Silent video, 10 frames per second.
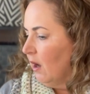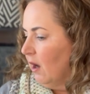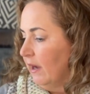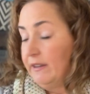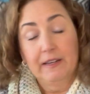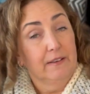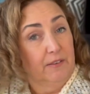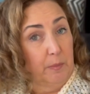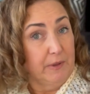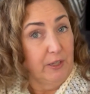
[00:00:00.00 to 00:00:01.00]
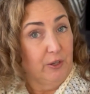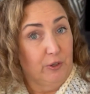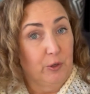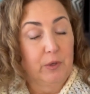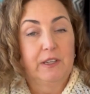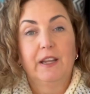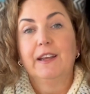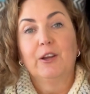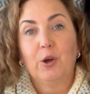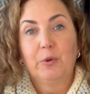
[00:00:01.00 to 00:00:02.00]
I needed something to do, and
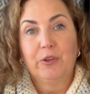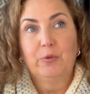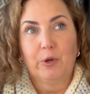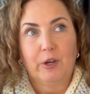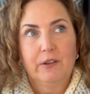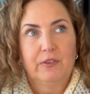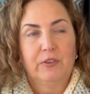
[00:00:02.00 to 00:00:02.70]
knitting always works.